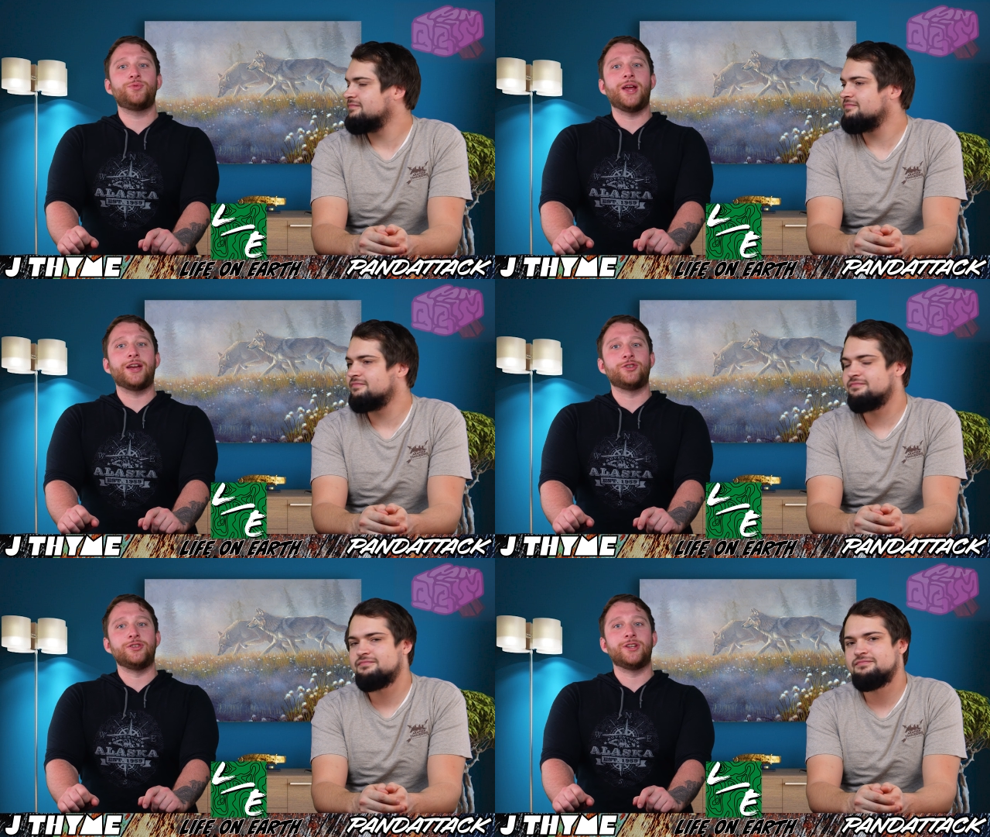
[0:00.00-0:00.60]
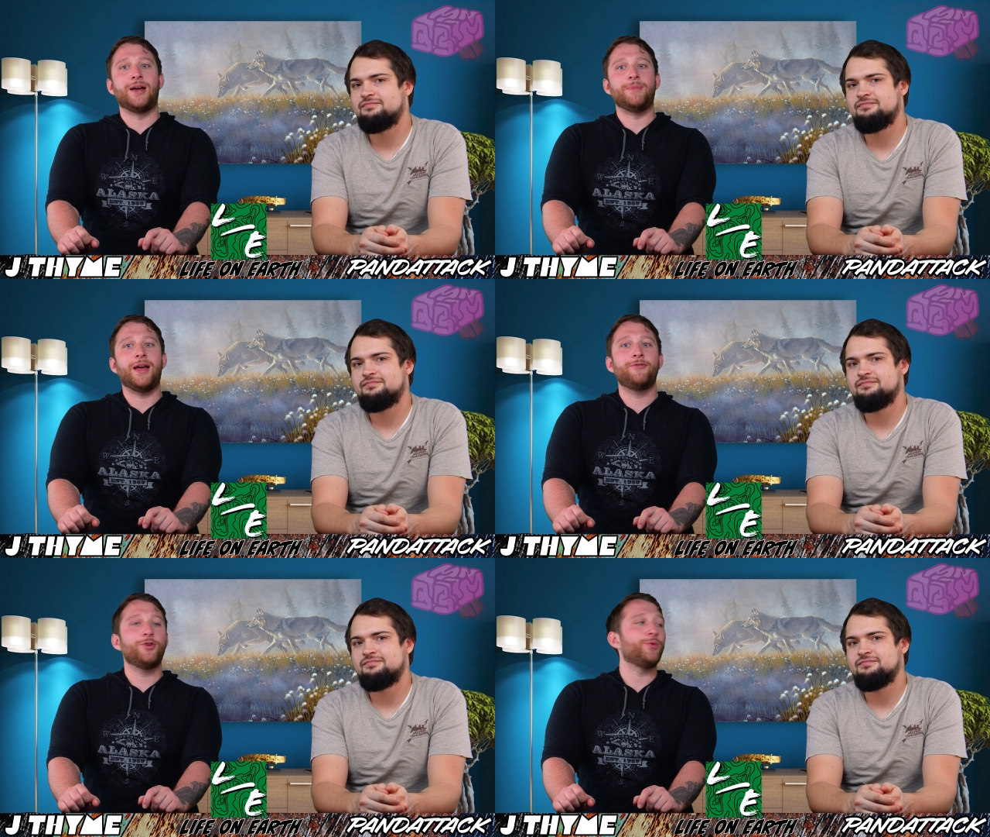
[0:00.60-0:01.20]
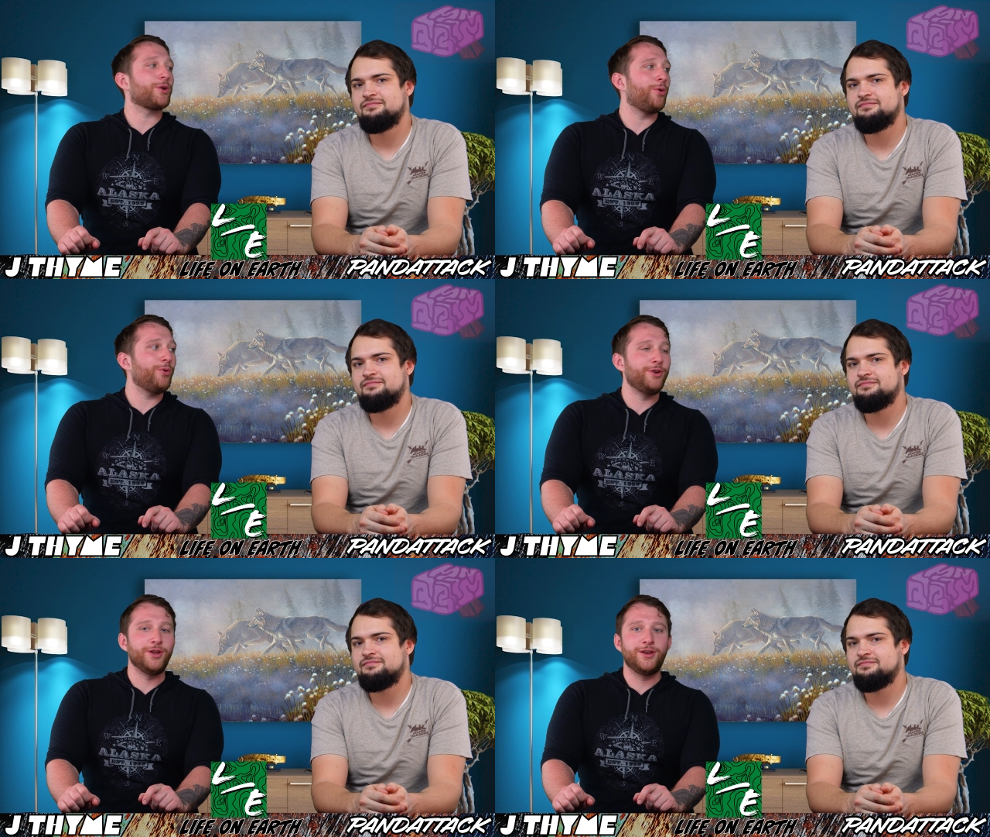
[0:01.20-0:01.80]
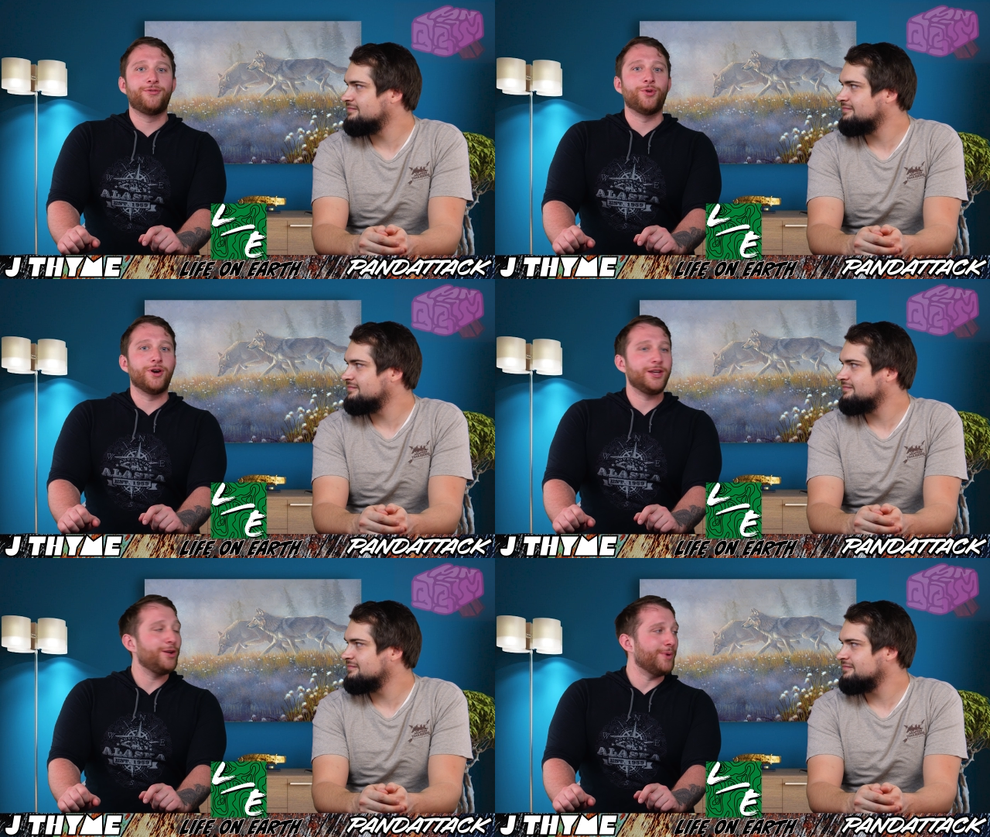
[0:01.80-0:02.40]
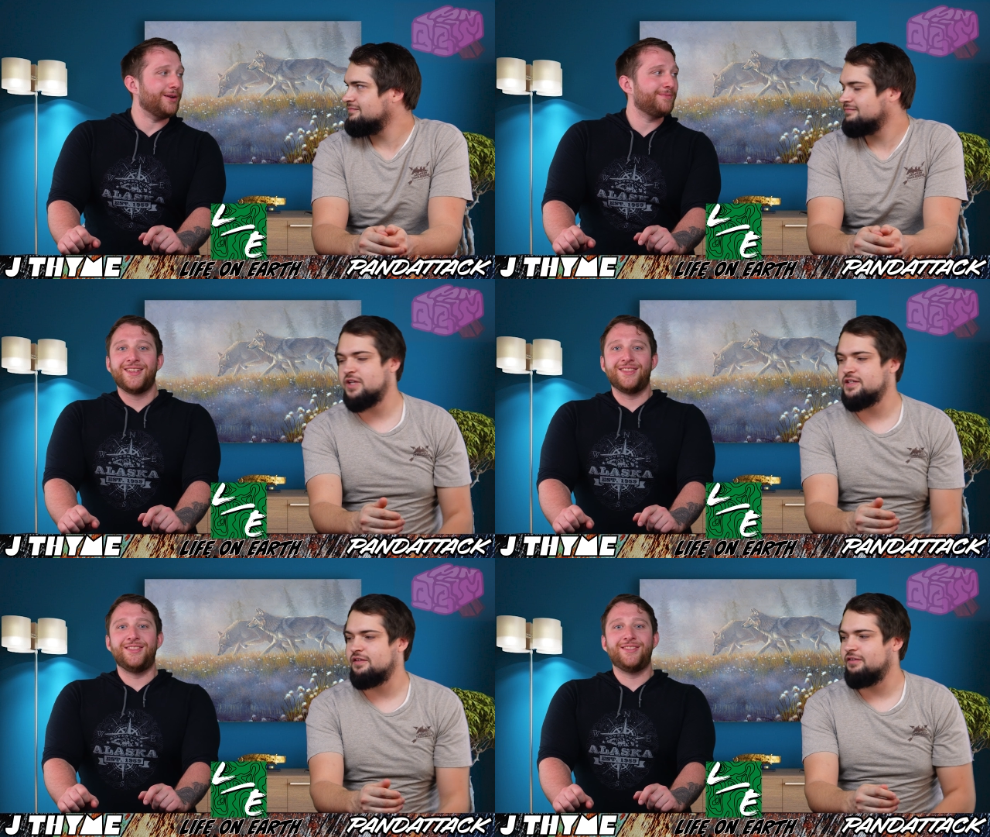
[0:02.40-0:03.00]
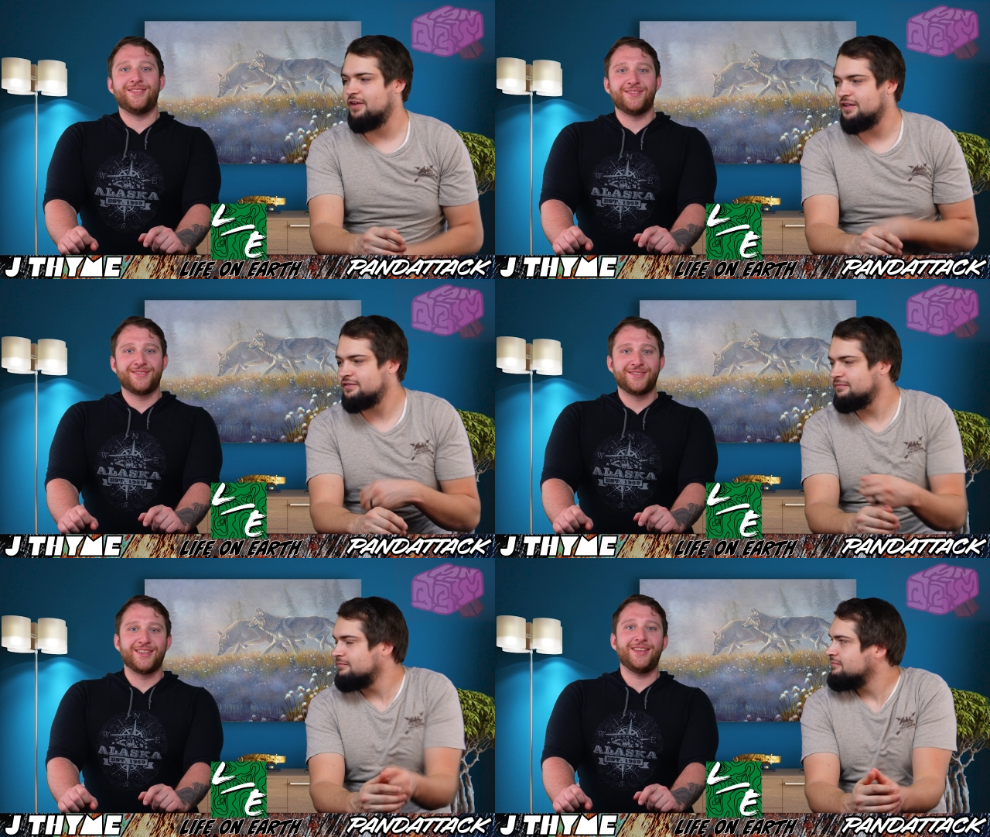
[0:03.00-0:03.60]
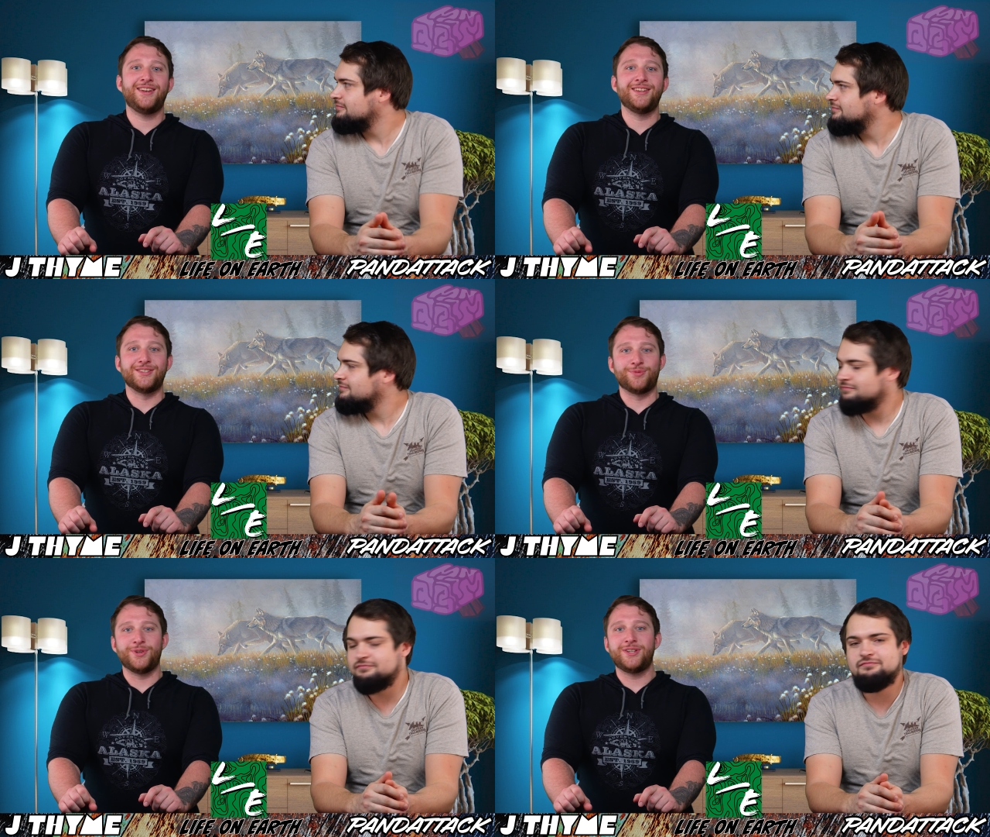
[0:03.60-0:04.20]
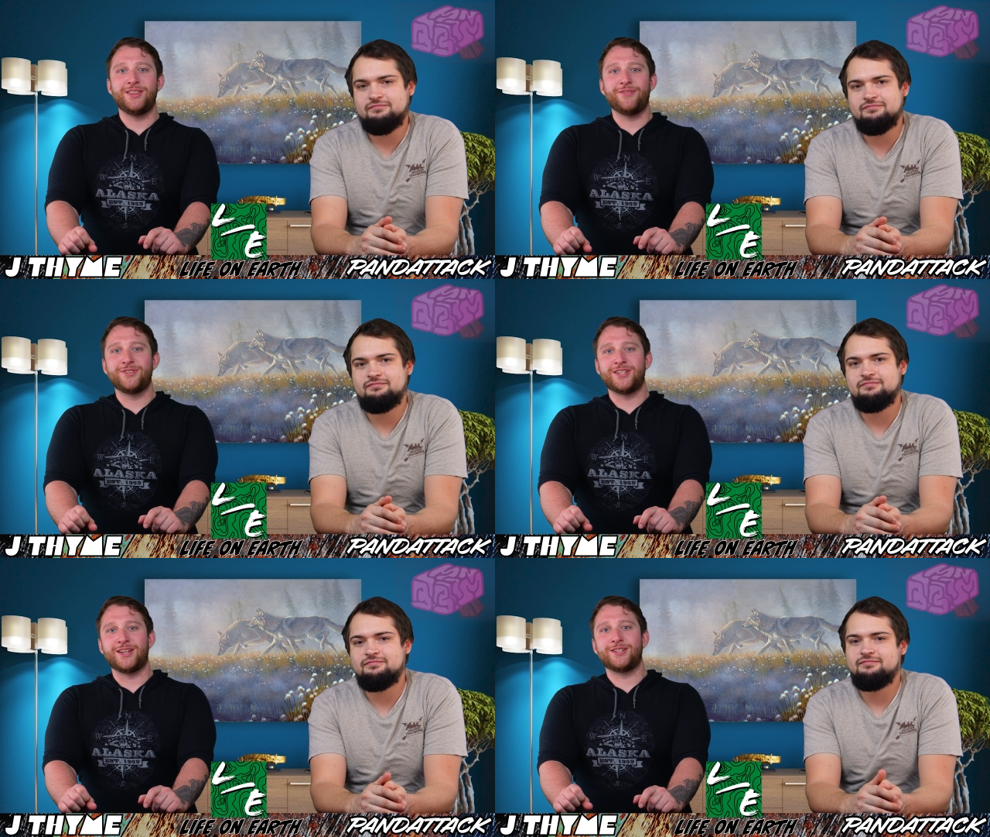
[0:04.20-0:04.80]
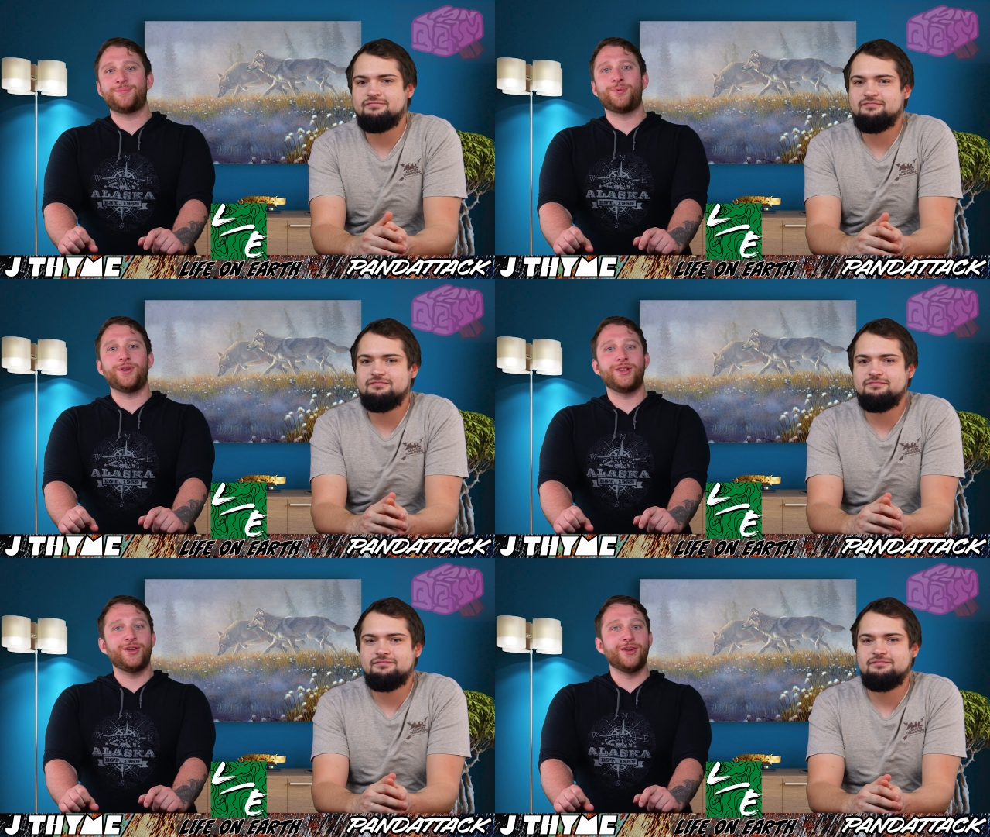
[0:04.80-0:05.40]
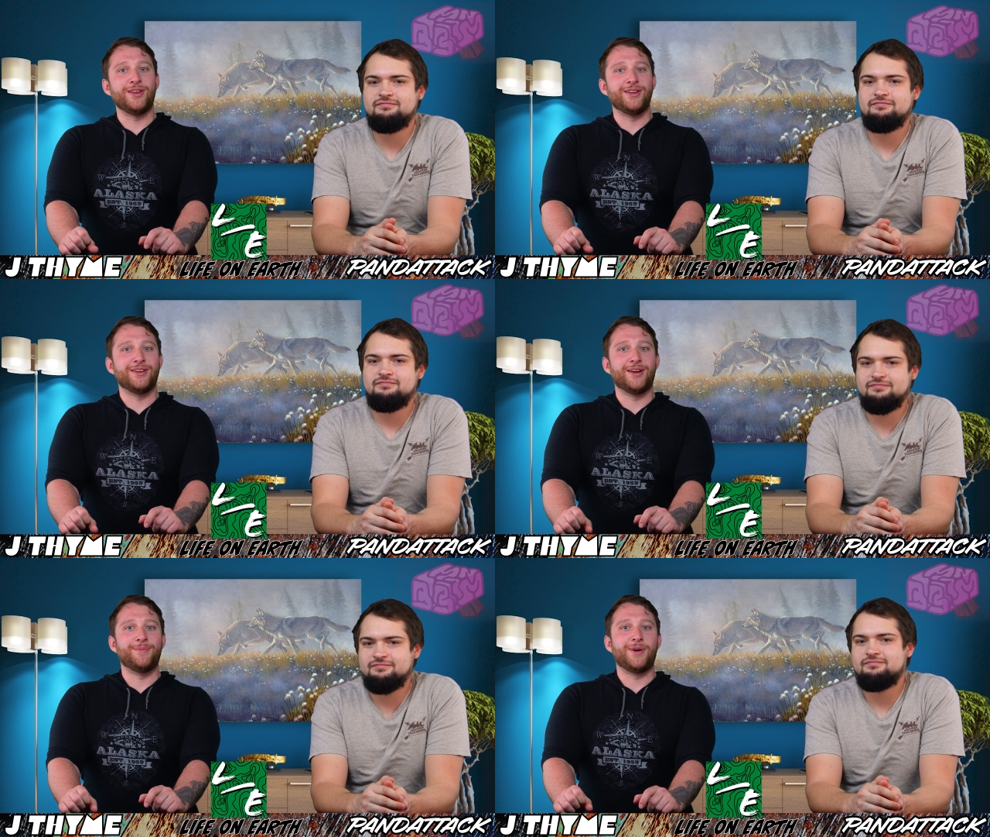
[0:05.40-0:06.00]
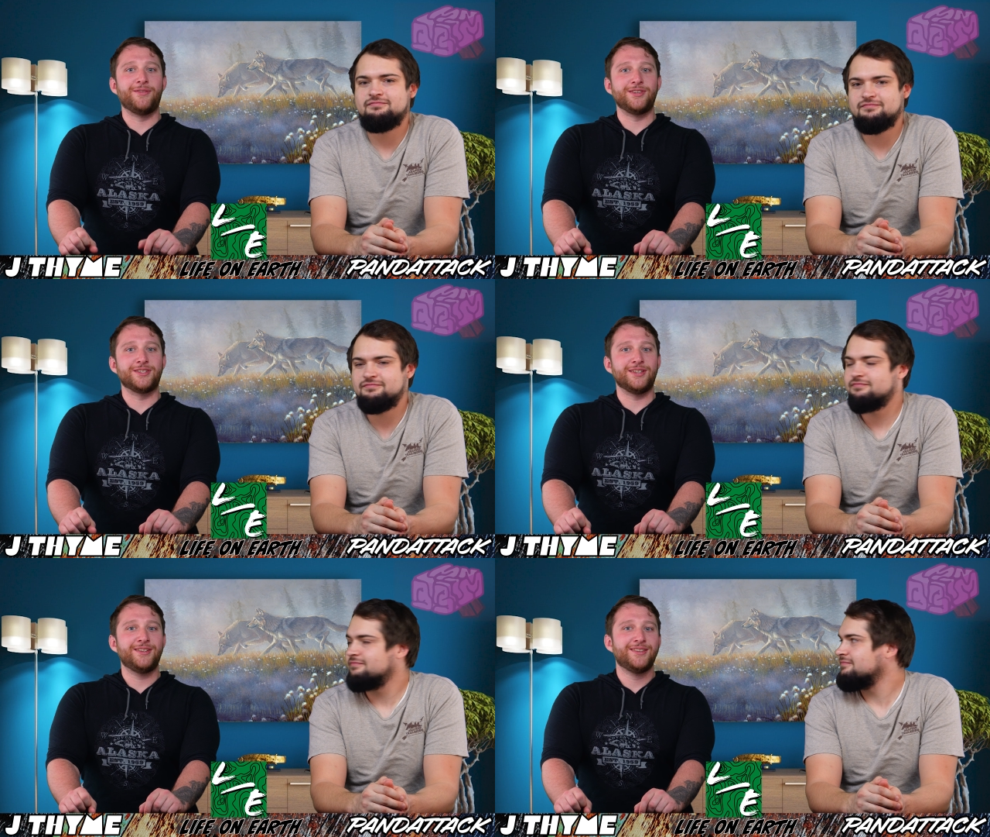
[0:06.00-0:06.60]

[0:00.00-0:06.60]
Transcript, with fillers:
Speaker 1: reaction time ever recorded for a human.
Speaker 2: Decently fast.
Speaker 1: It is. One tenth of a second's pretty good, um, obviously.